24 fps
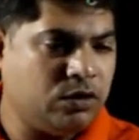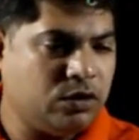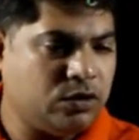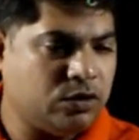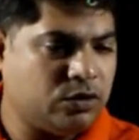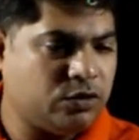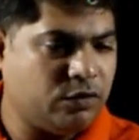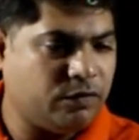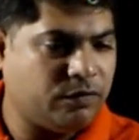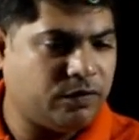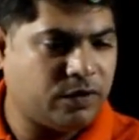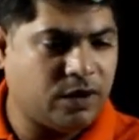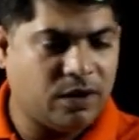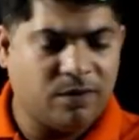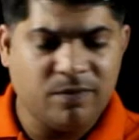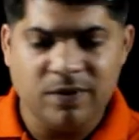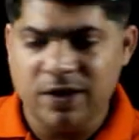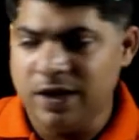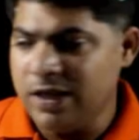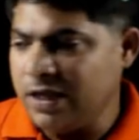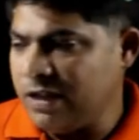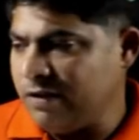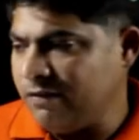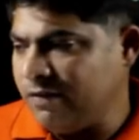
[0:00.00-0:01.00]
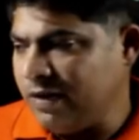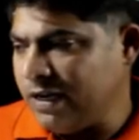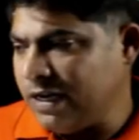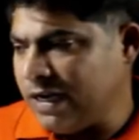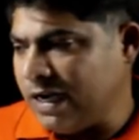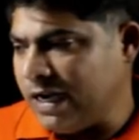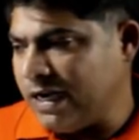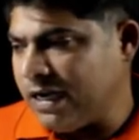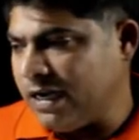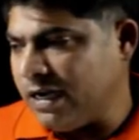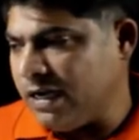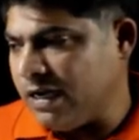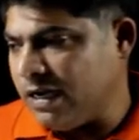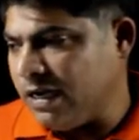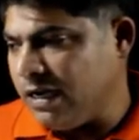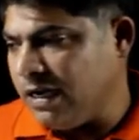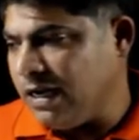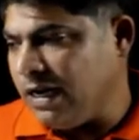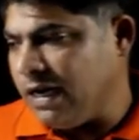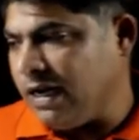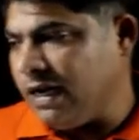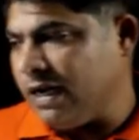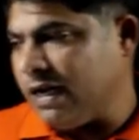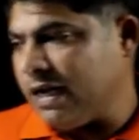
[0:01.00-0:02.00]
So from here we'll get
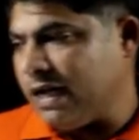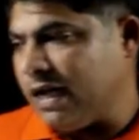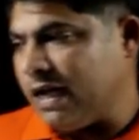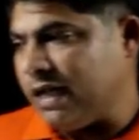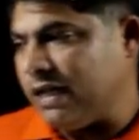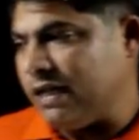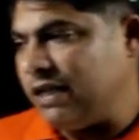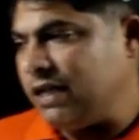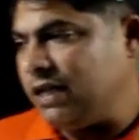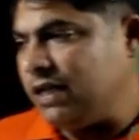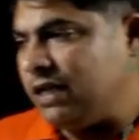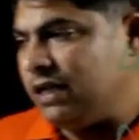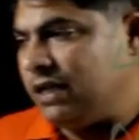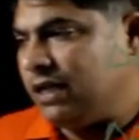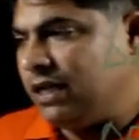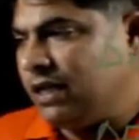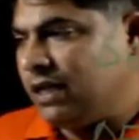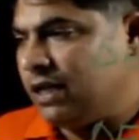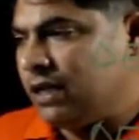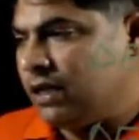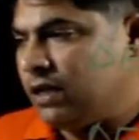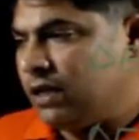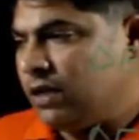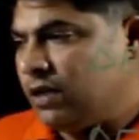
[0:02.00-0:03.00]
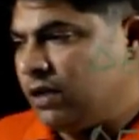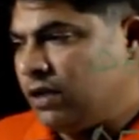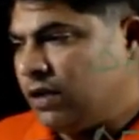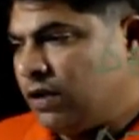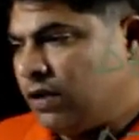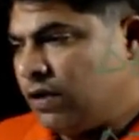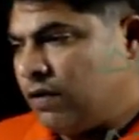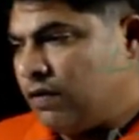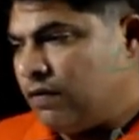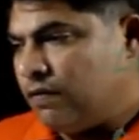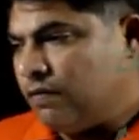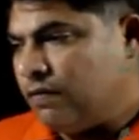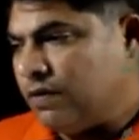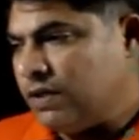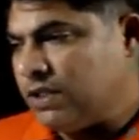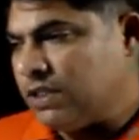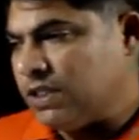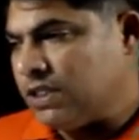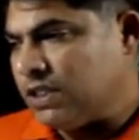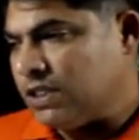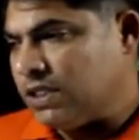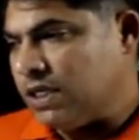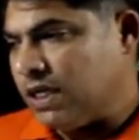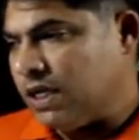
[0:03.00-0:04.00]
delta E,
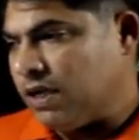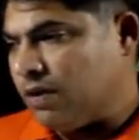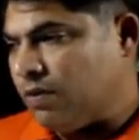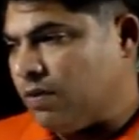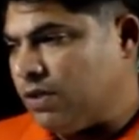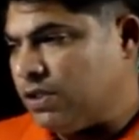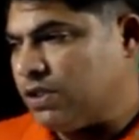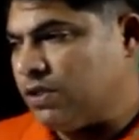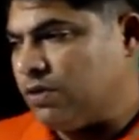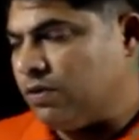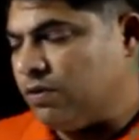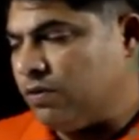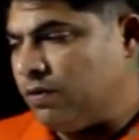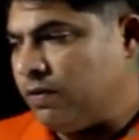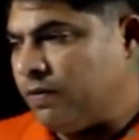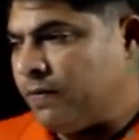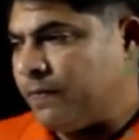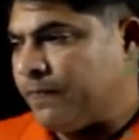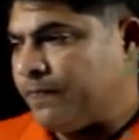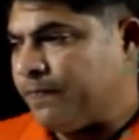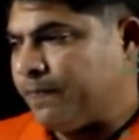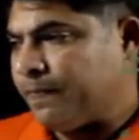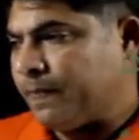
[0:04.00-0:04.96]
which is equals to